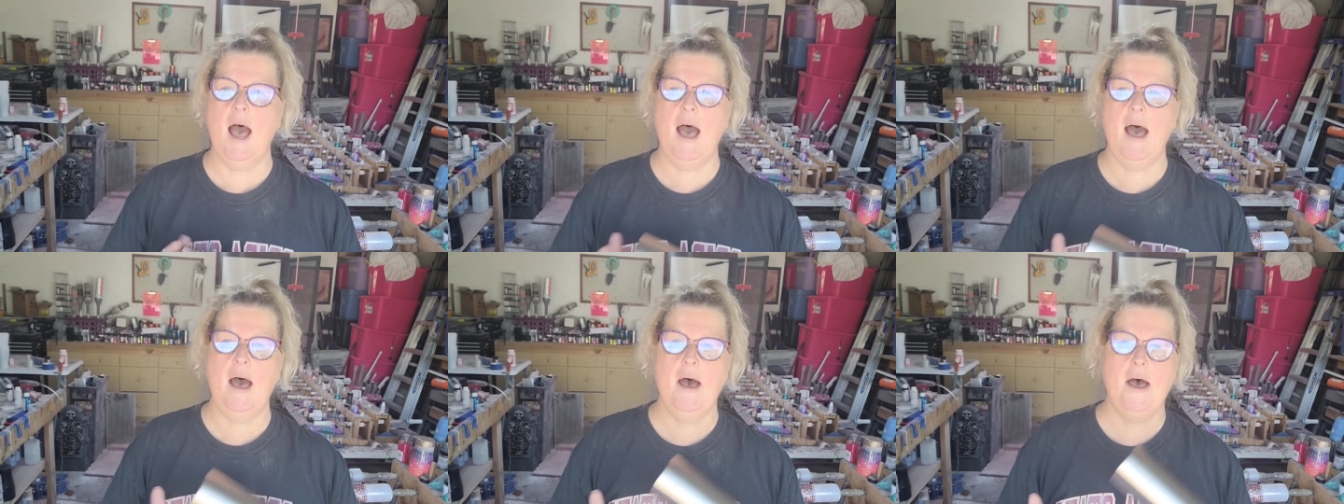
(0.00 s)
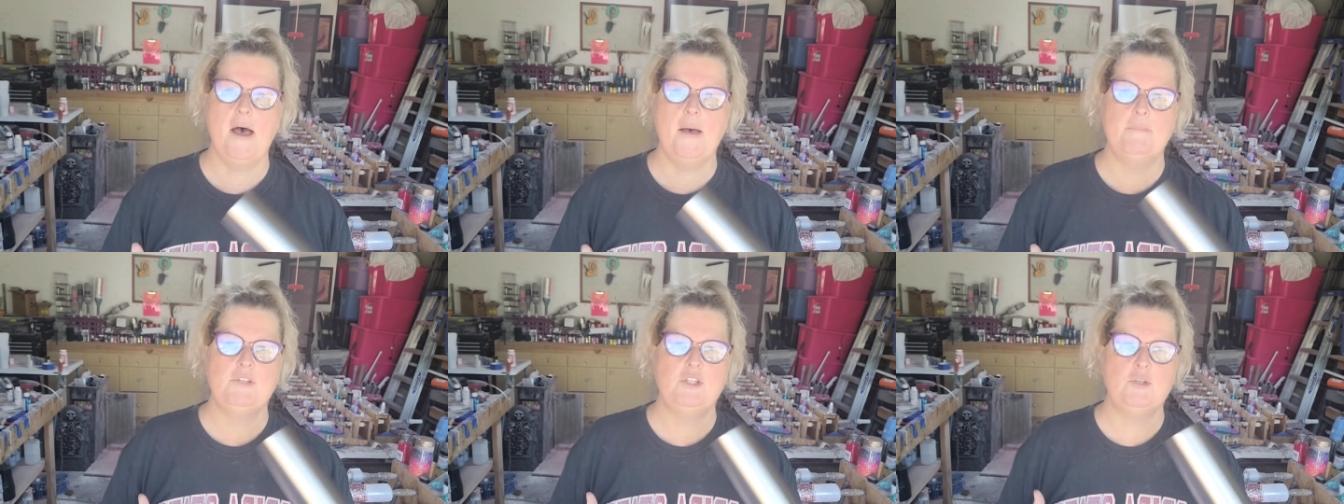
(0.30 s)

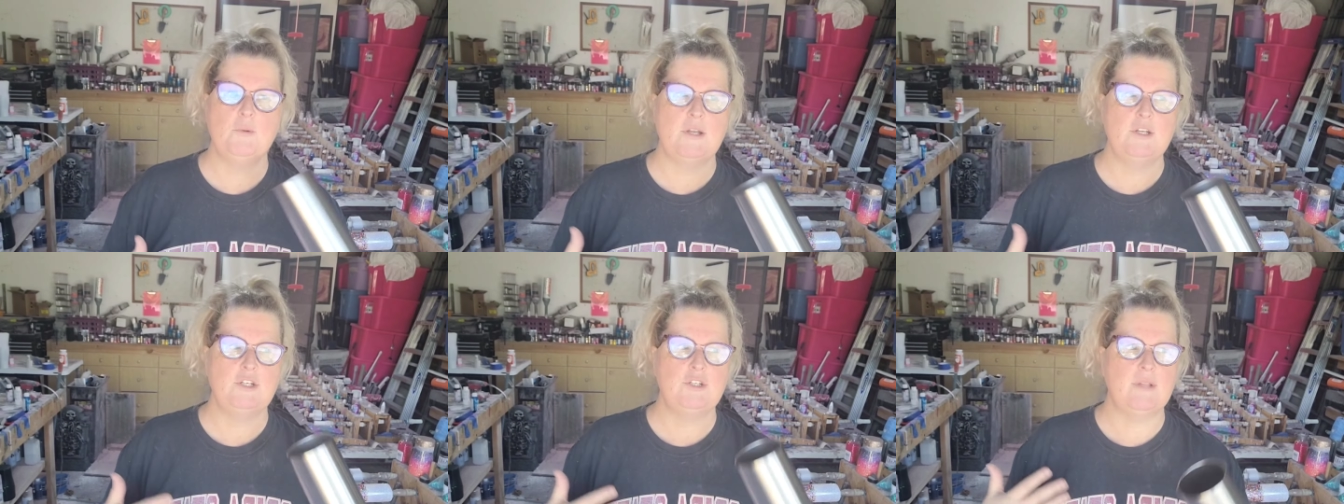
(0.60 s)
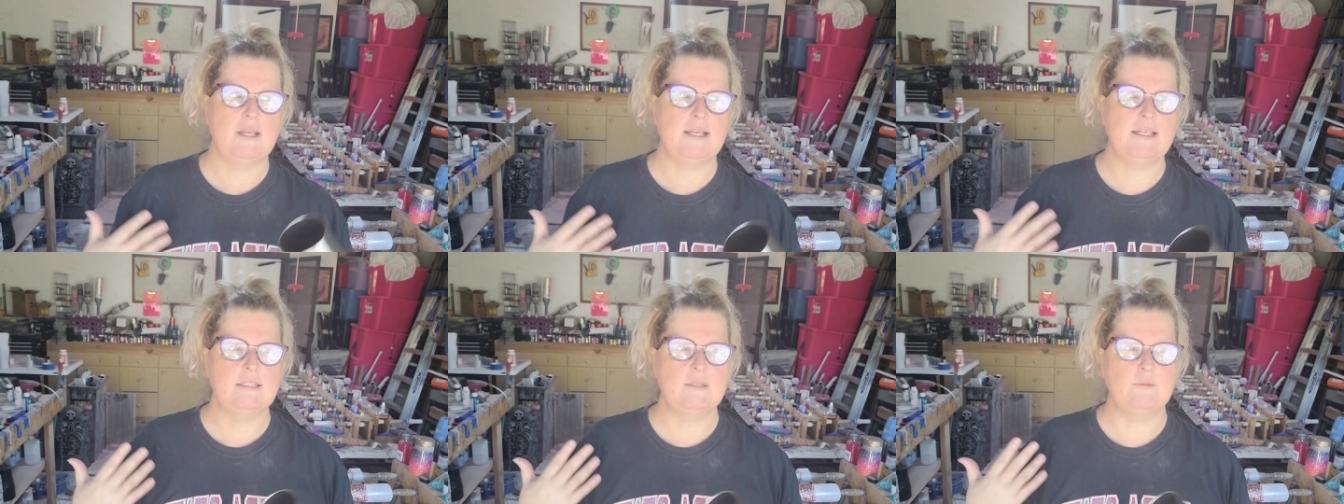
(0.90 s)
Do you want to
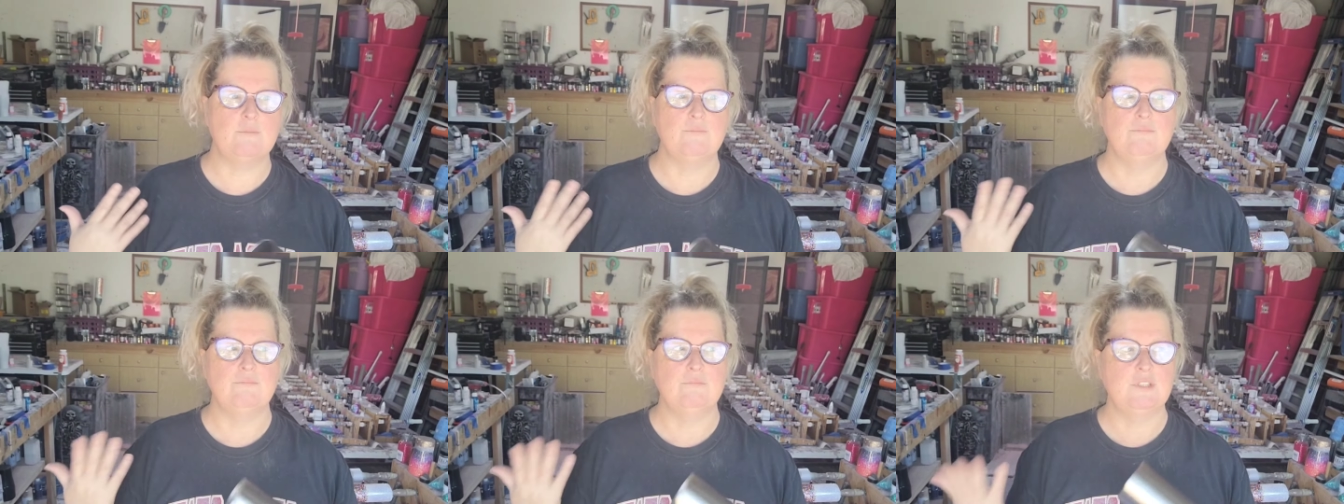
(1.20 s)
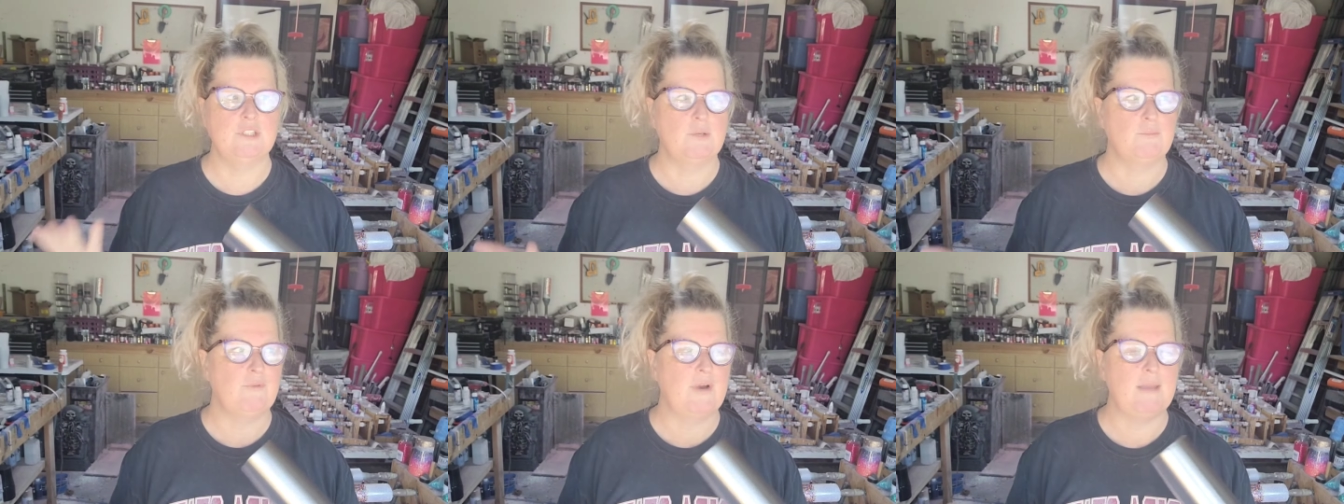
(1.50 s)
do like some
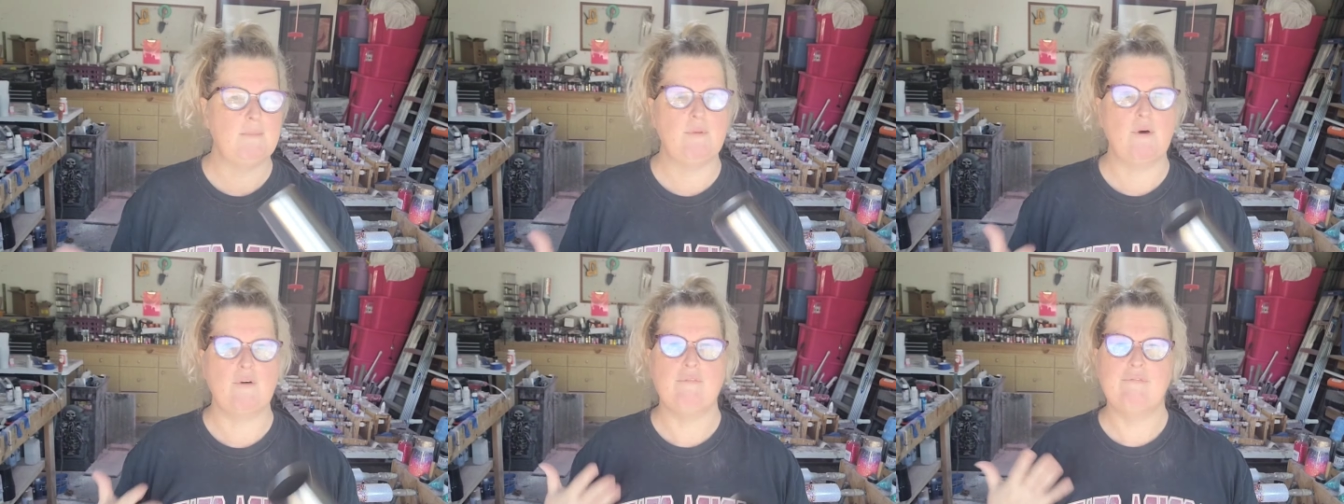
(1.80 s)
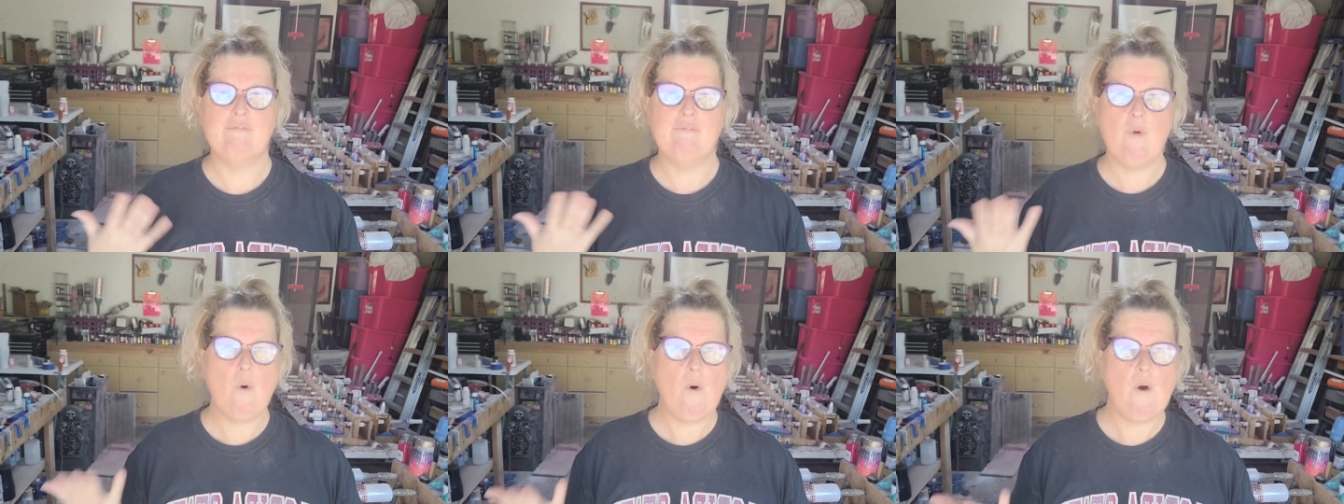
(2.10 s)
rainbow
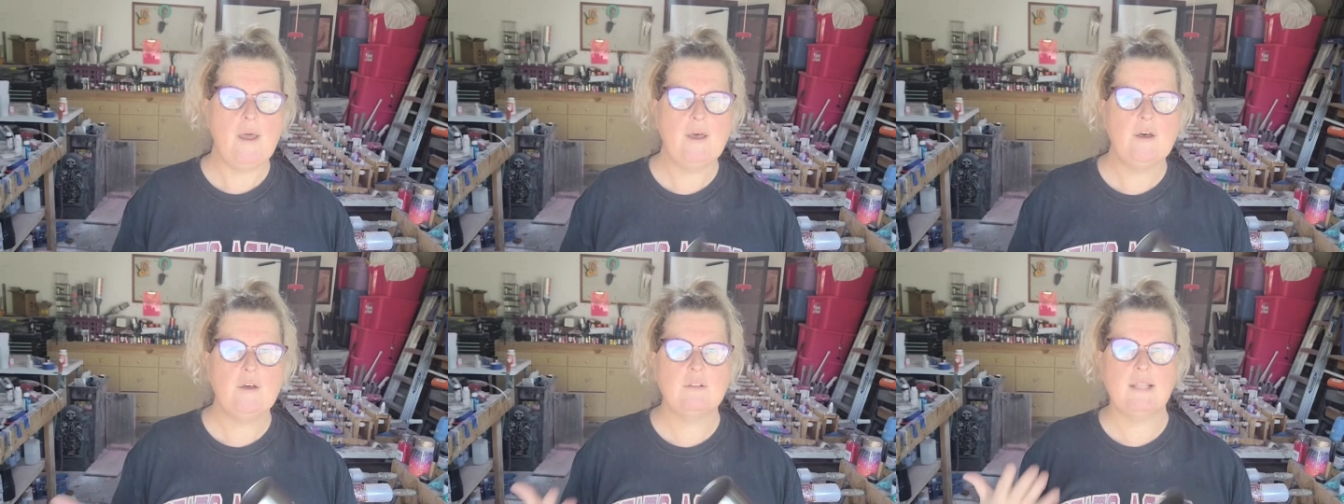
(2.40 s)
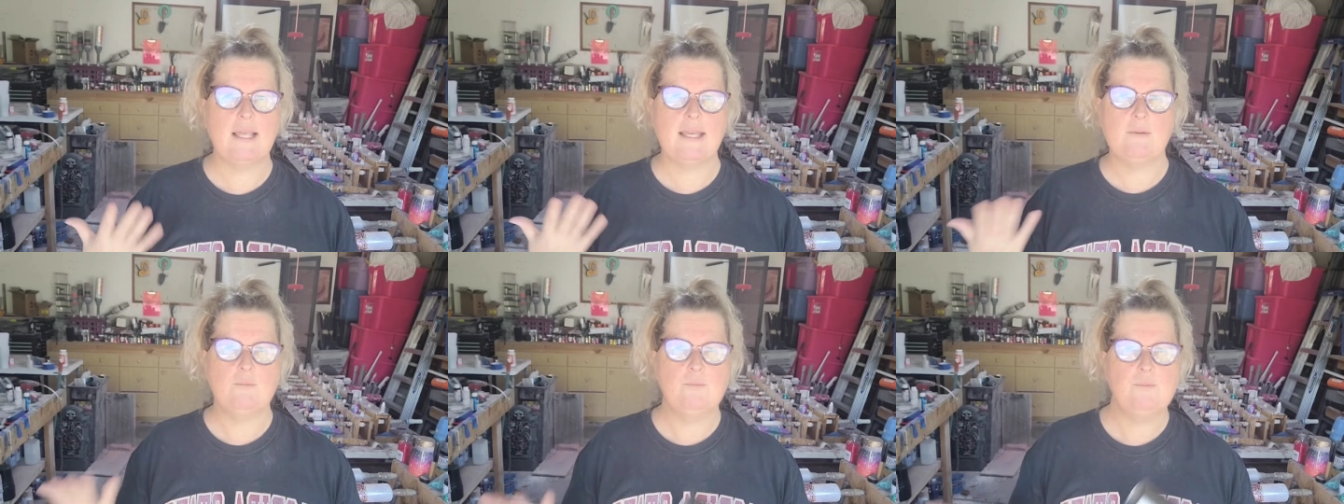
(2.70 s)
foil?
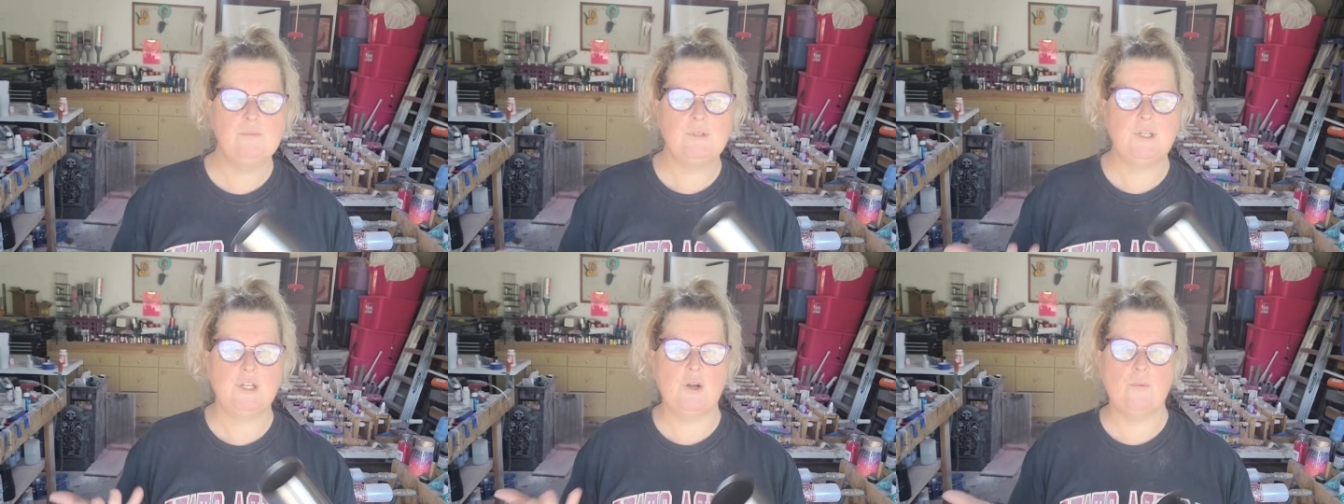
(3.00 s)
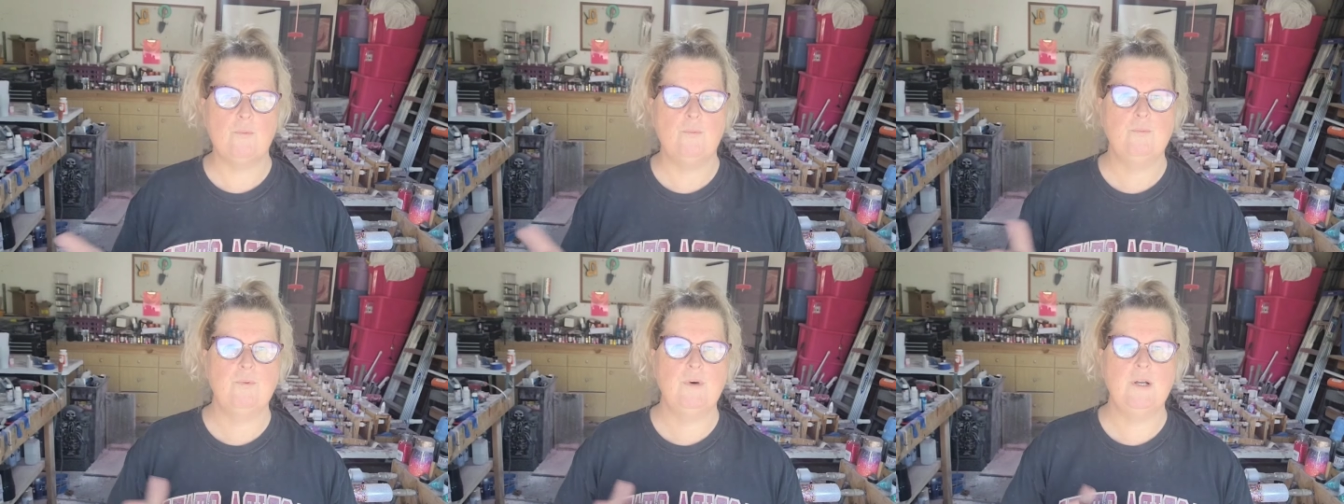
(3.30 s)
Like, you
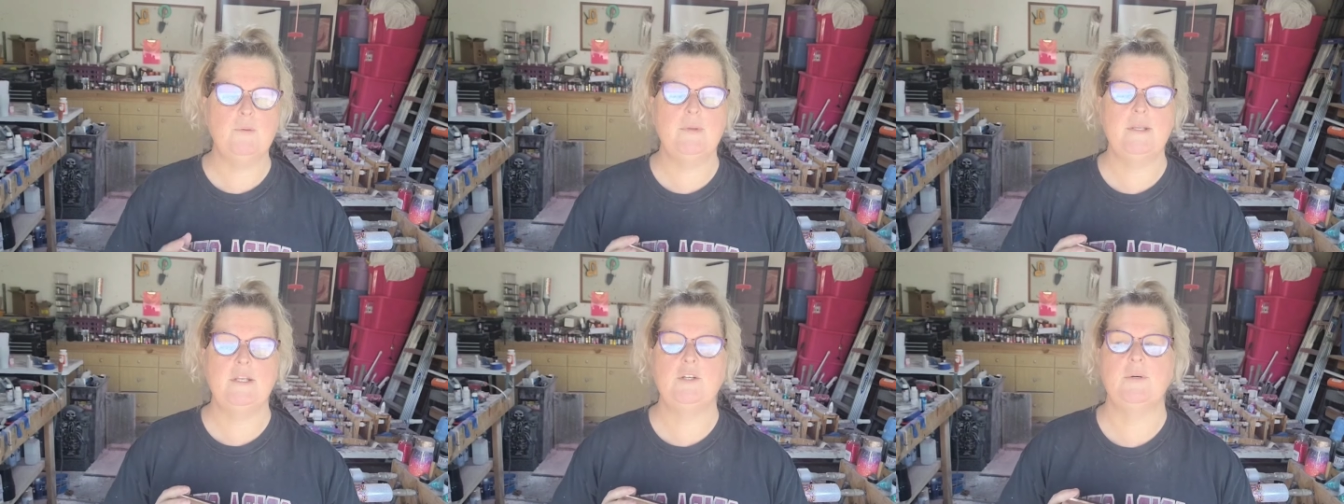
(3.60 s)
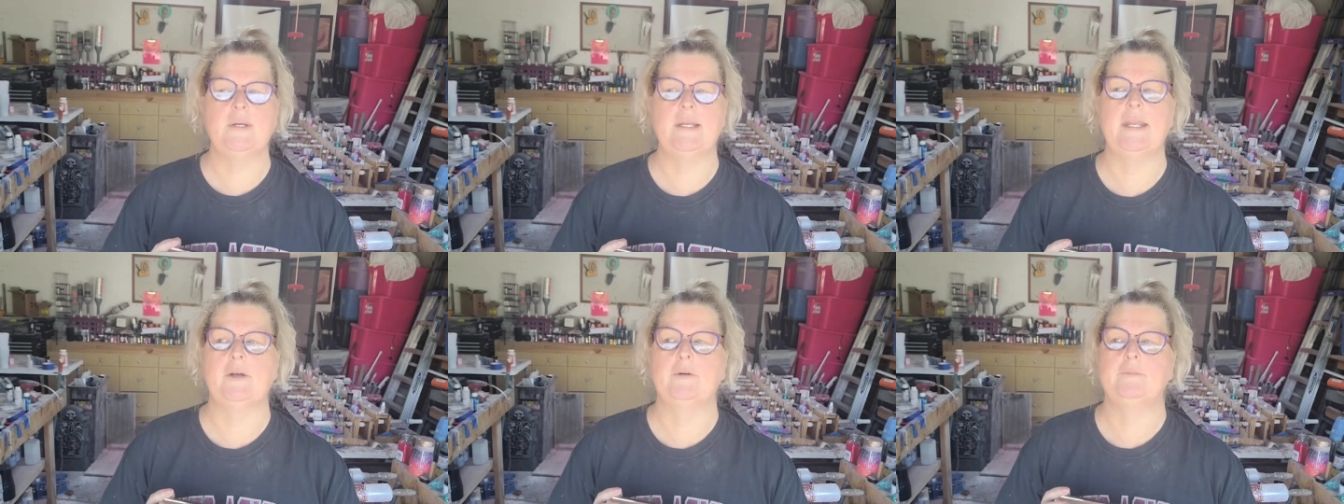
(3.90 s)
know, what are we
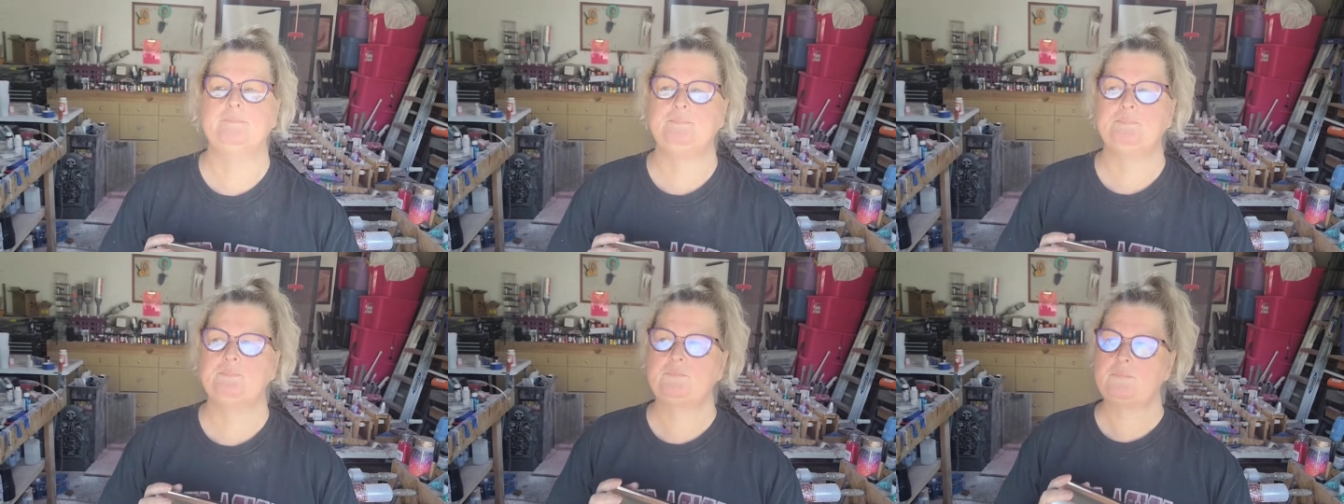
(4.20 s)
doing here?